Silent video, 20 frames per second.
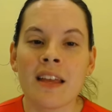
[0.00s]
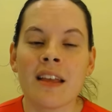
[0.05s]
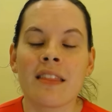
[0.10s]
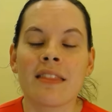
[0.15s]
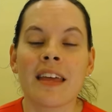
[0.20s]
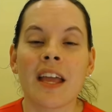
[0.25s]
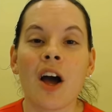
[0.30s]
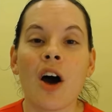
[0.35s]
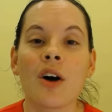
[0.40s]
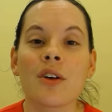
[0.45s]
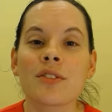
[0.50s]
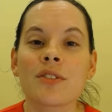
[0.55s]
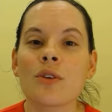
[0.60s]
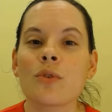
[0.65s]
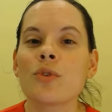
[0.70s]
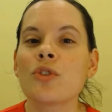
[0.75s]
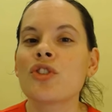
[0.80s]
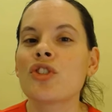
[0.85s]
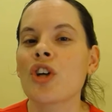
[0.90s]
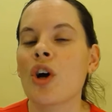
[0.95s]
They
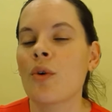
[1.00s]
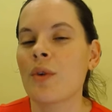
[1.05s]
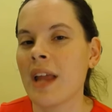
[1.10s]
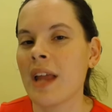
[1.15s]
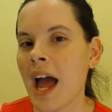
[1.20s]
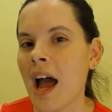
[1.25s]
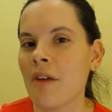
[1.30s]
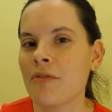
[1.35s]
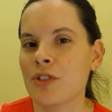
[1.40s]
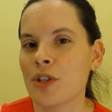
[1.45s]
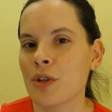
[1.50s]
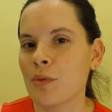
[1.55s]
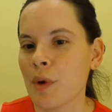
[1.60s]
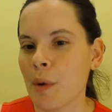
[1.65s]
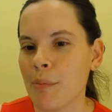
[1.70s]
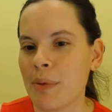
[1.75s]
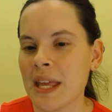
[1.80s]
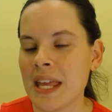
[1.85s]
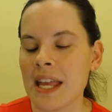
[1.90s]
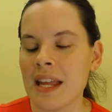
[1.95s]
also don't have to
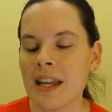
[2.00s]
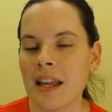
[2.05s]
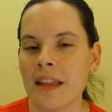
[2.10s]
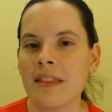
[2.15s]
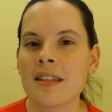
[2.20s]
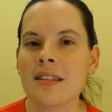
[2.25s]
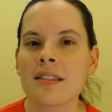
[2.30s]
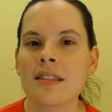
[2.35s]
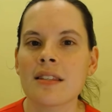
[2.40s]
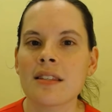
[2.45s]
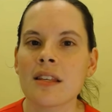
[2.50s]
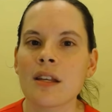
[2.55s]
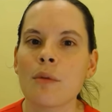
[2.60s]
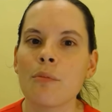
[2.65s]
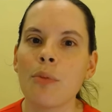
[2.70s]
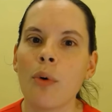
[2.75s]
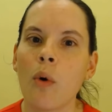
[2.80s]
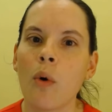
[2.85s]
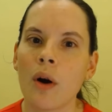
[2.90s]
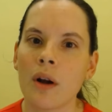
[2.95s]
repeat, and this is an
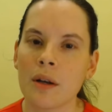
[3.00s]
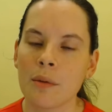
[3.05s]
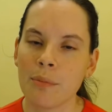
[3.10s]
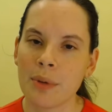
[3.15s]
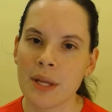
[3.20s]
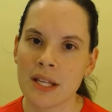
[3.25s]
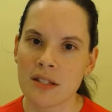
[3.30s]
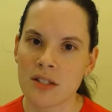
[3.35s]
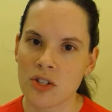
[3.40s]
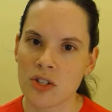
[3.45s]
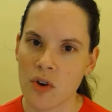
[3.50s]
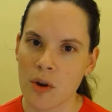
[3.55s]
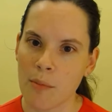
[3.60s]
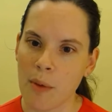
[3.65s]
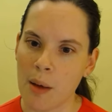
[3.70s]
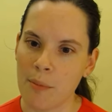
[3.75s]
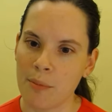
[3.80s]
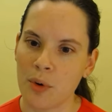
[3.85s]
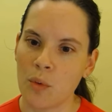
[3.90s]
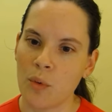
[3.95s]
important piece to
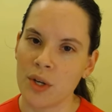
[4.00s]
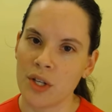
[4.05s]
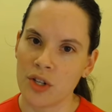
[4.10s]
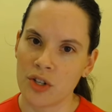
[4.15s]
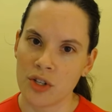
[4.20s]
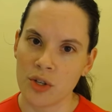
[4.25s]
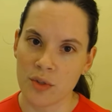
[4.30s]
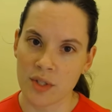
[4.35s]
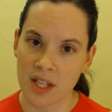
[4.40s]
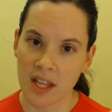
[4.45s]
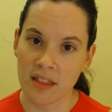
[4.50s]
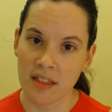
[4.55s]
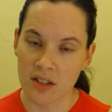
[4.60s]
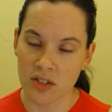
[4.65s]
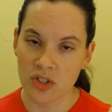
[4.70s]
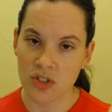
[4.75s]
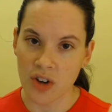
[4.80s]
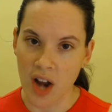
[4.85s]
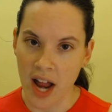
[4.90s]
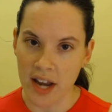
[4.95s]
remember when you're using this
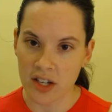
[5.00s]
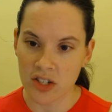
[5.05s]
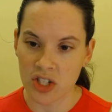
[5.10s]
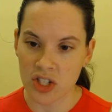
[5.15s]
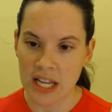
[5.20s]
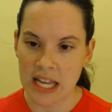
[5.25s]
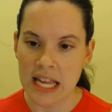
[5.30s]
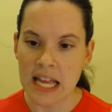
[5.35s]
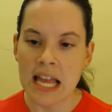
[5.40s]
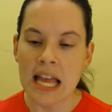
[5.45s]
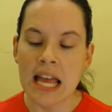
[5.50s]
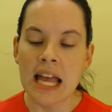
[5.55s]
strategy,